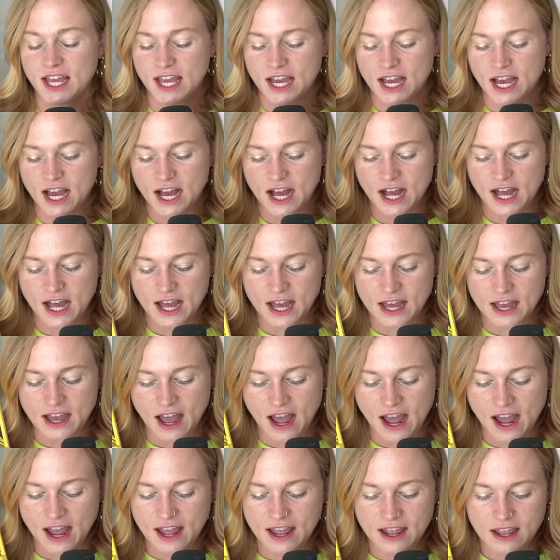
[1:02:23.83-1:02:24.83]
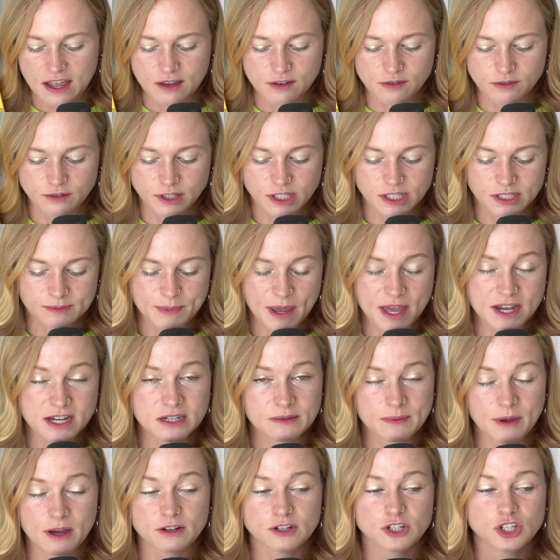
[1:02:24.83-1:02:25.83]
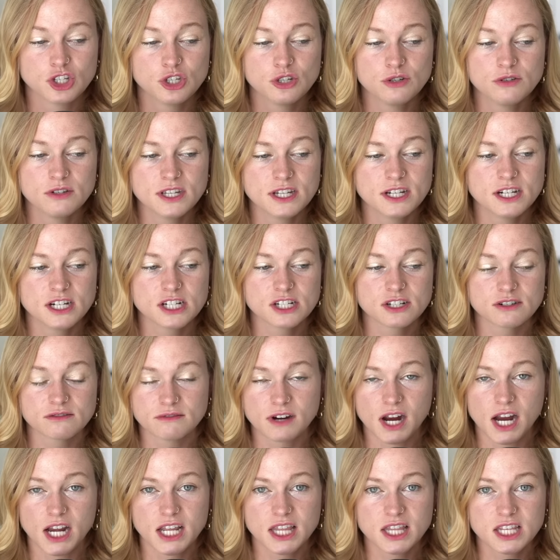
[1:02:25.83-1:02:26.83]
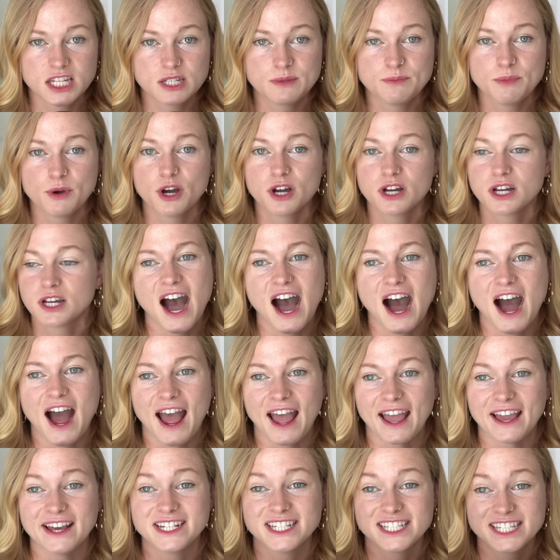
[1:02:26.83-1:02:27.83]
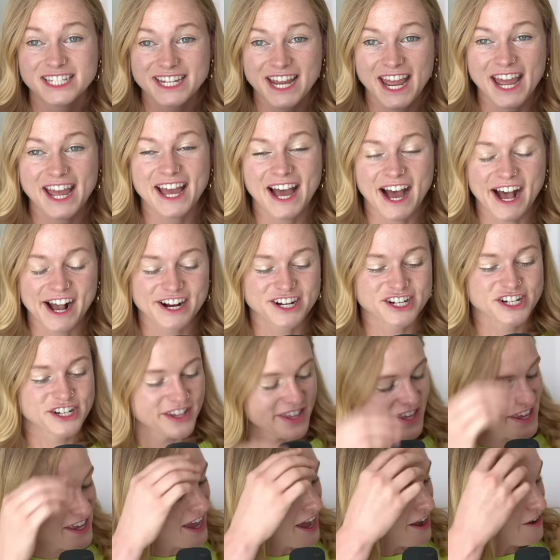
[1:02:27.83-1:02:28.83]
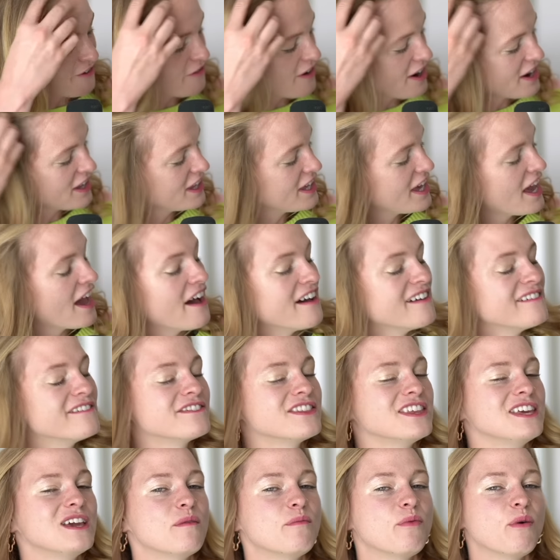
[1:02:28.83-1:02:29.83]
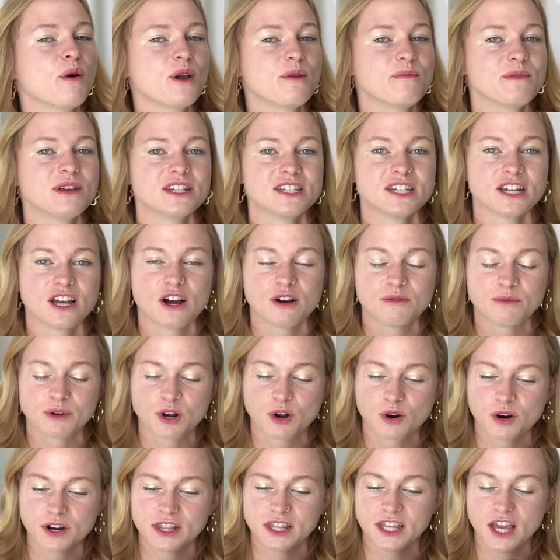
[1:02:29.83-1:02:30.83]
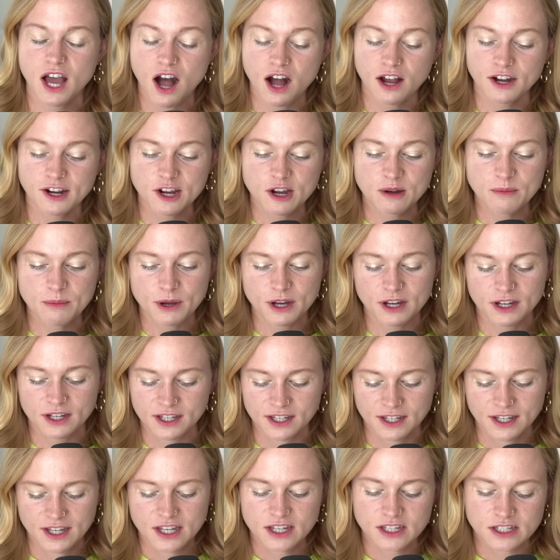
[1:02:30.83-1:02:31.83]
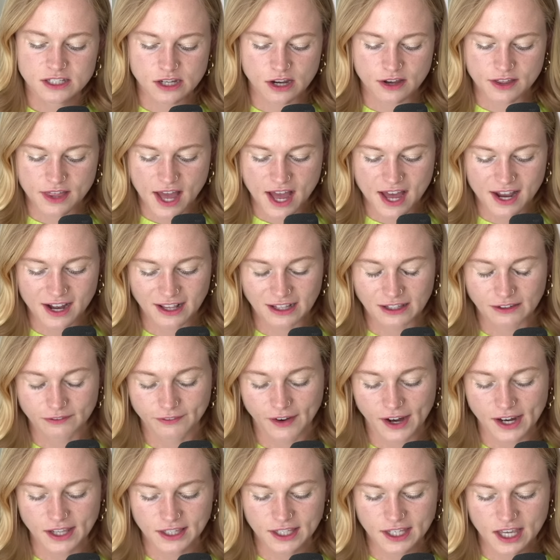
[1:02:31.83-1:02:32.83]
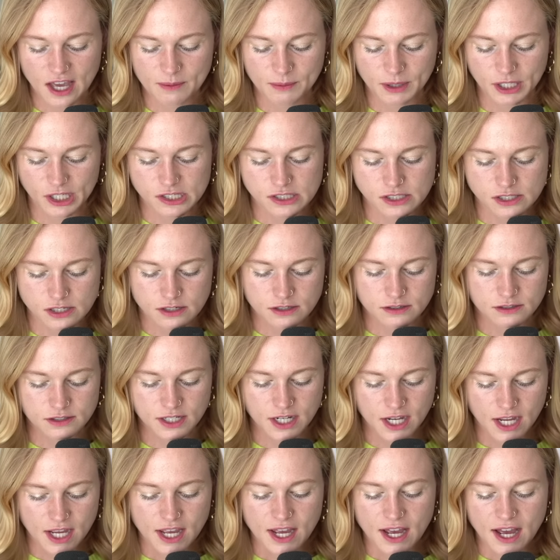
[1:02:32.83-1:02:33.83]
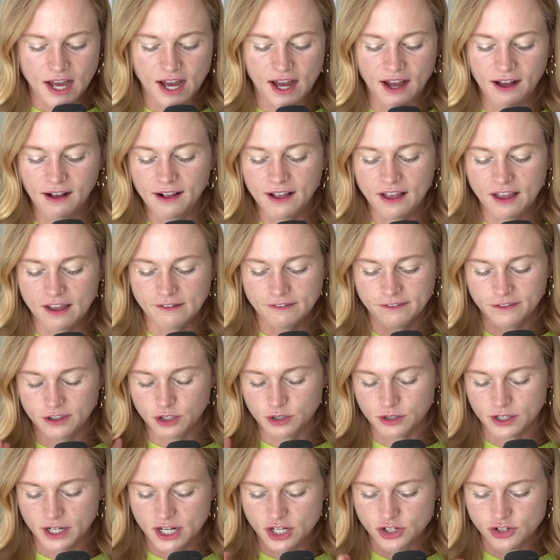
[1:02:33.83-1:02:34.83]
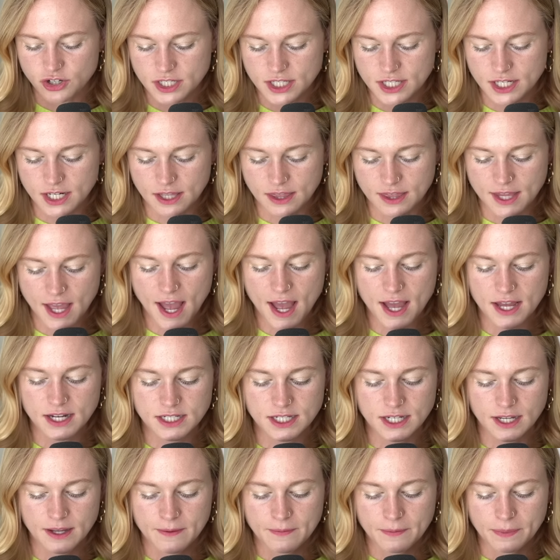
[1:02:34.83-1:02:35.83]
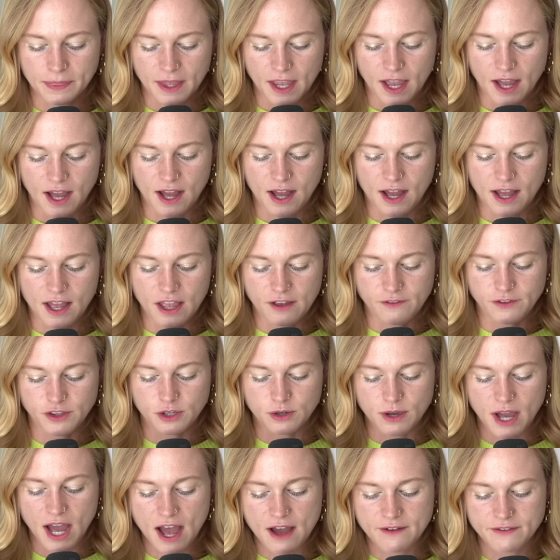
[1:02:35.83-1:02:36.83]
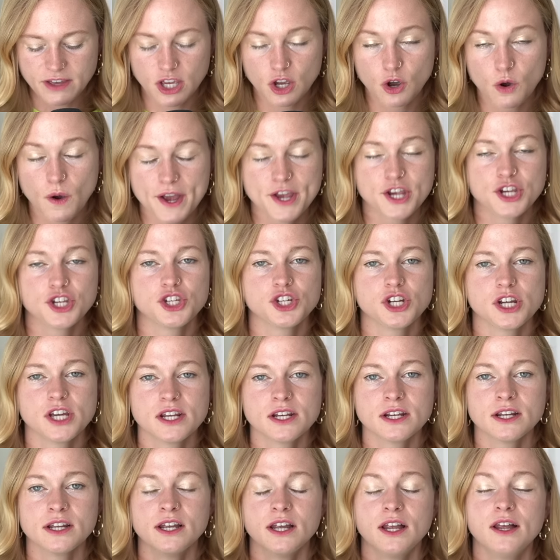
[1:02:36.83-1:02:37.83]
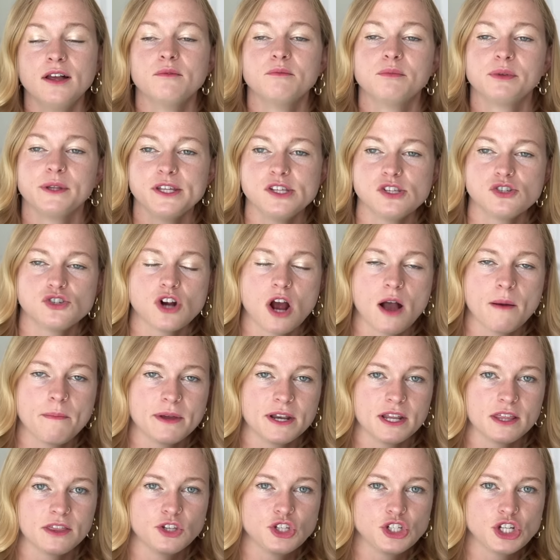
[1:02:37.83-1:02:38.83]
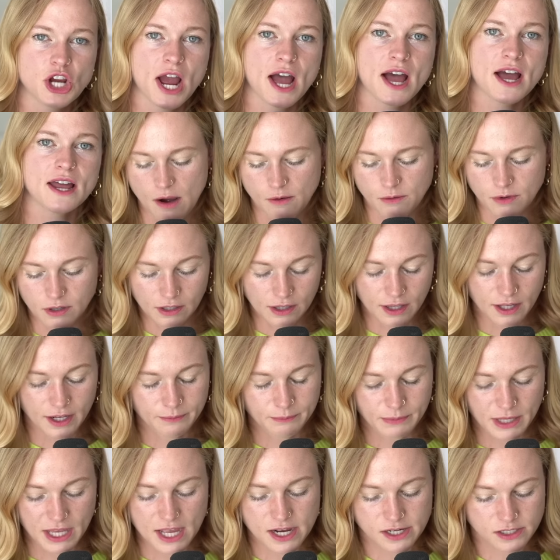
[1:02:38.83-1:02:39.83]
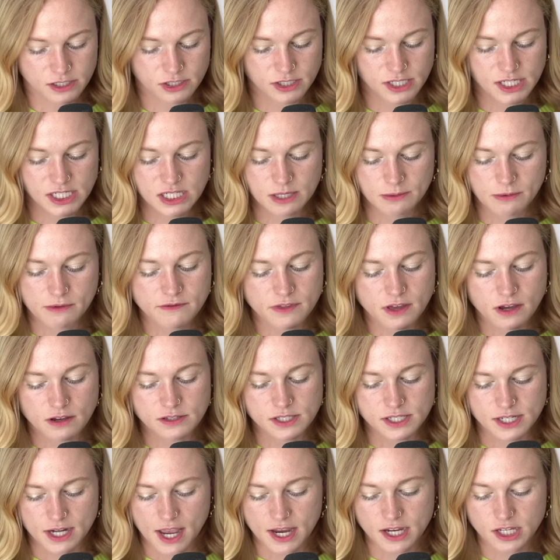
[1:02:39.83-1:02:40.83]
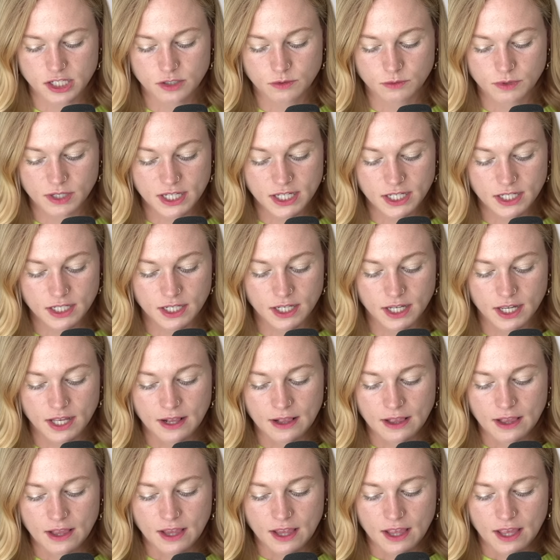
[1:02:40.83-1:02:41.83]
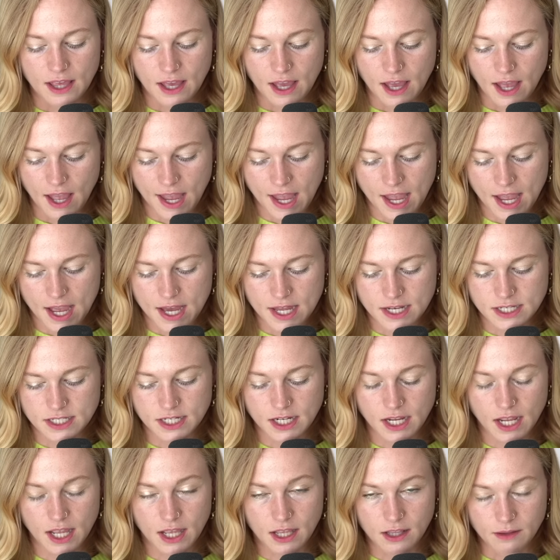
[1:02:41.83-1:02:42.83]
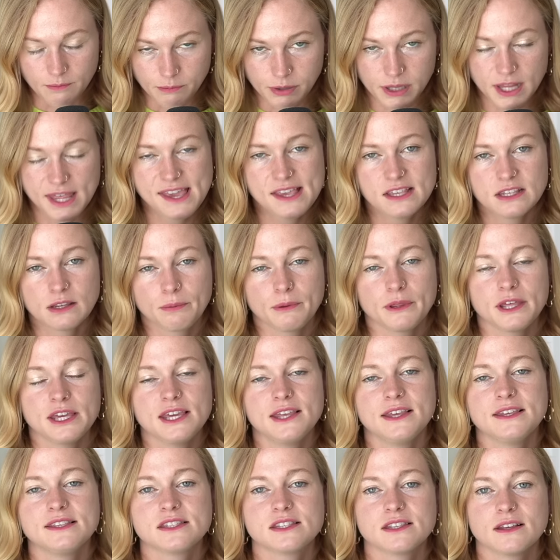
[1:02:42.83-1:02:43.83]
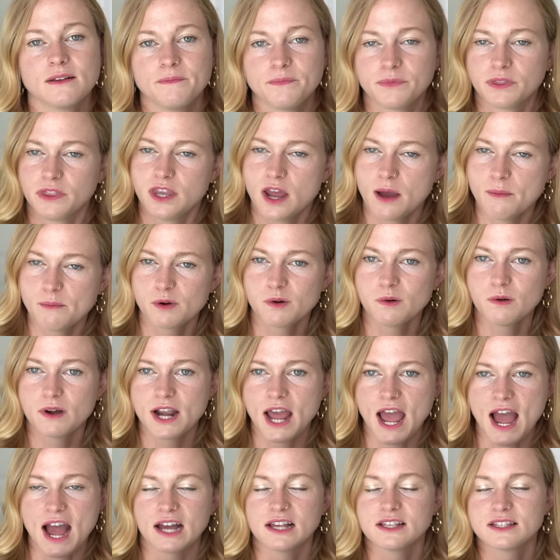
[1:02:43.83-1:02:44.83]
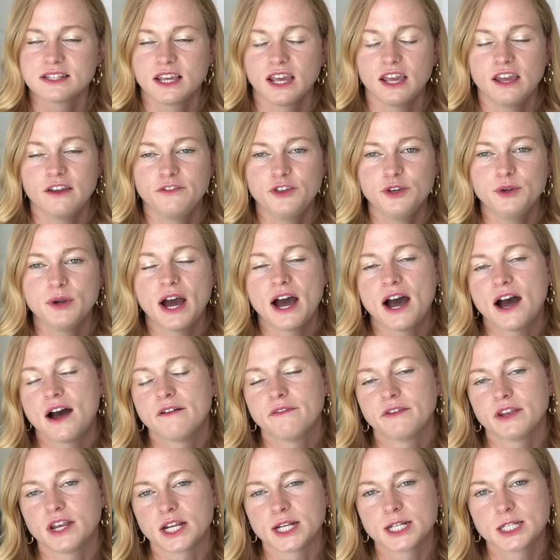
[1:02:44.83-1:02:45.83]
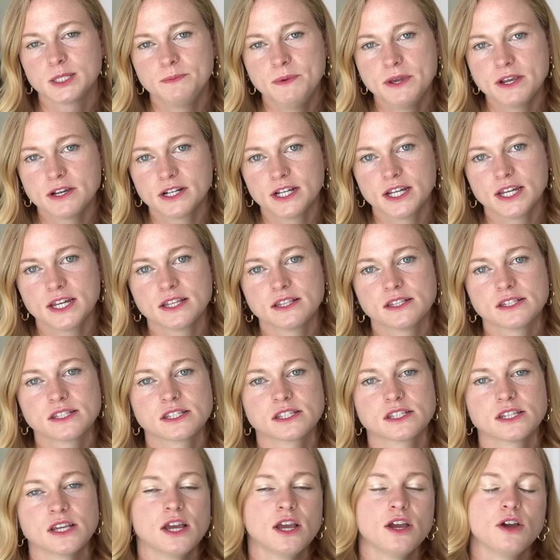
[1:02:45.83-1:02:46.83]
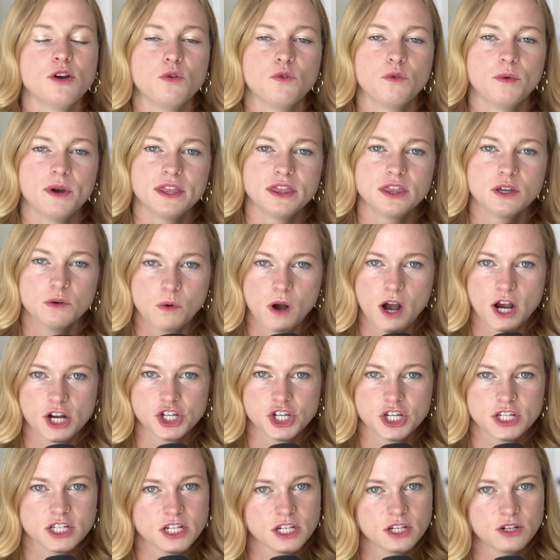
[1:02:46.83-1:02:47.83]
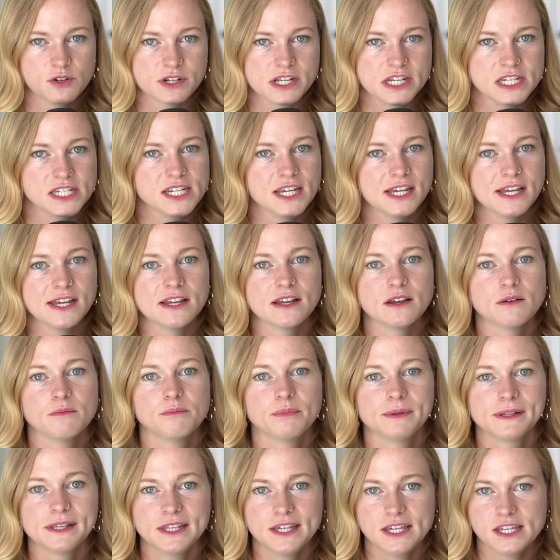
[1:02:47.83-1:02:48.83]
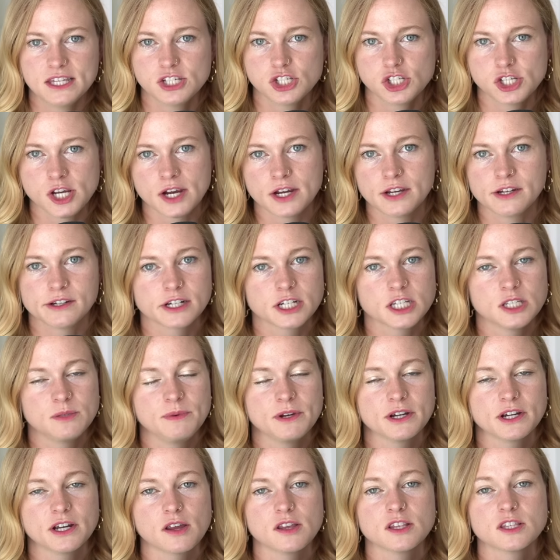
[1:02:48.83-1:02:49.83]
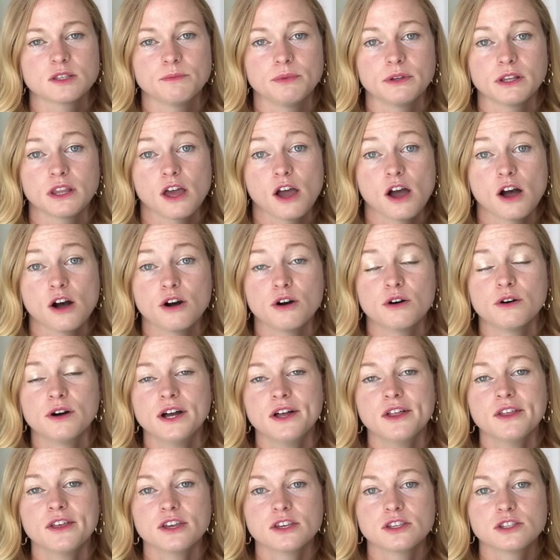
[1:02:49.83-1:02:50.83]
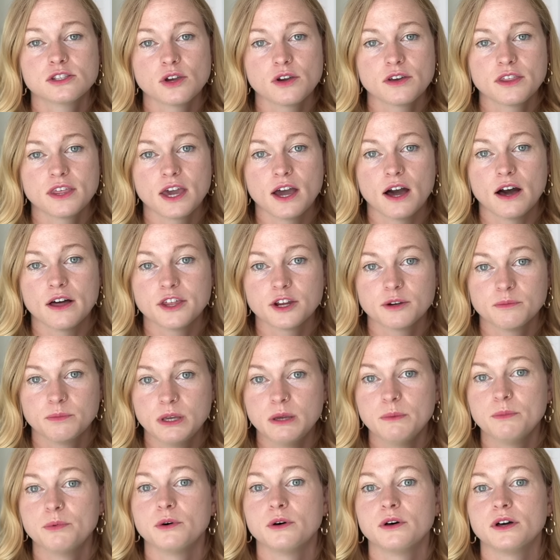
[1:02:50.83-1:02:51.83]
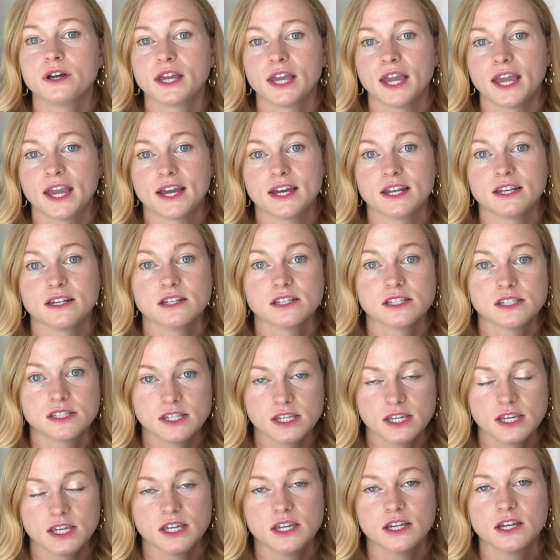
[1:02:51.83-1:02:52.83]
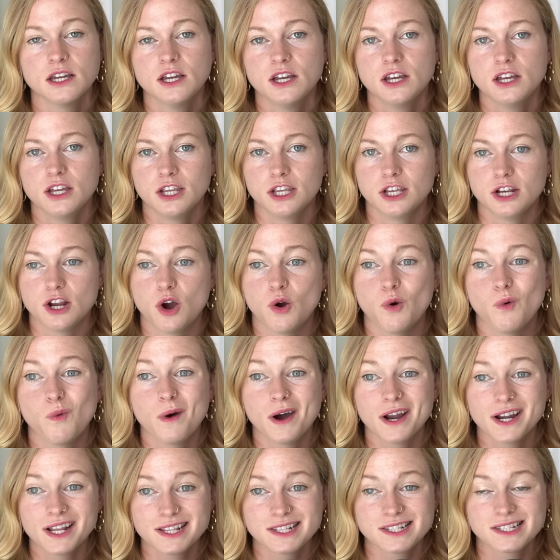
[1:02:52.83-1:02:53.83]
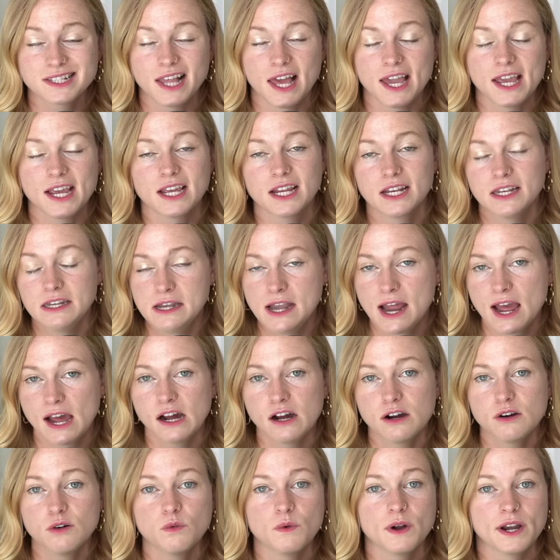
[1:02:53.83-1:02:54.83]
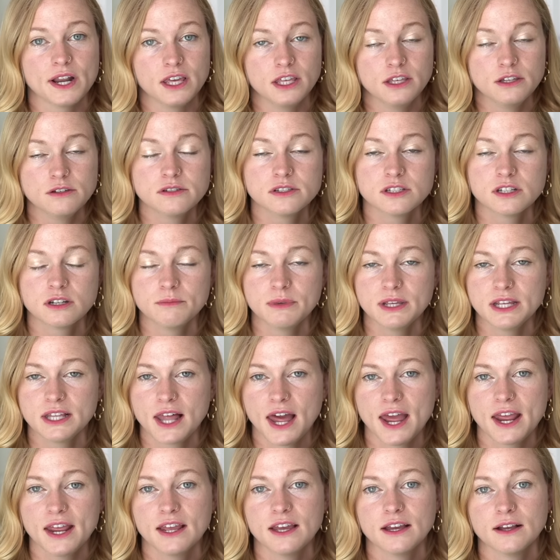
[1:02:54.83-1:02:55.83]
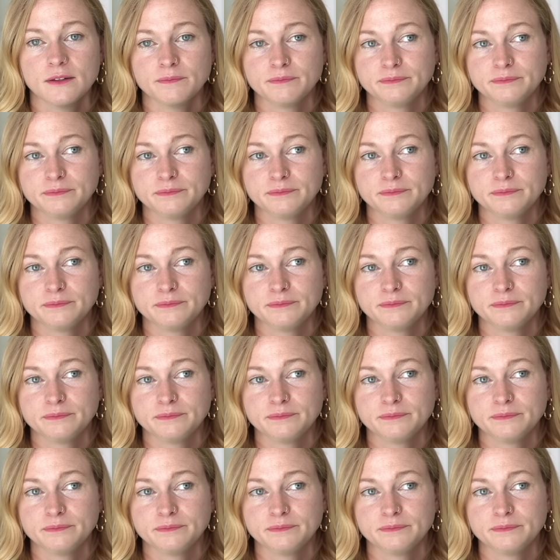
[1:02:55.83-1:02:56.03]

Uh, I spent about two years writing this book. I today actually, I finally have the appointment to go record the audiobook. So that is finally coming soon. Uh, if you're interested in that, uh, if you have a question, please drop it in the chat. We'll be answering some of those next week. And please, please, number one, ask if you have an experience with the washing and anointing. Please share your experience below so that other people can see, you know, what it's like now, what it used to be like.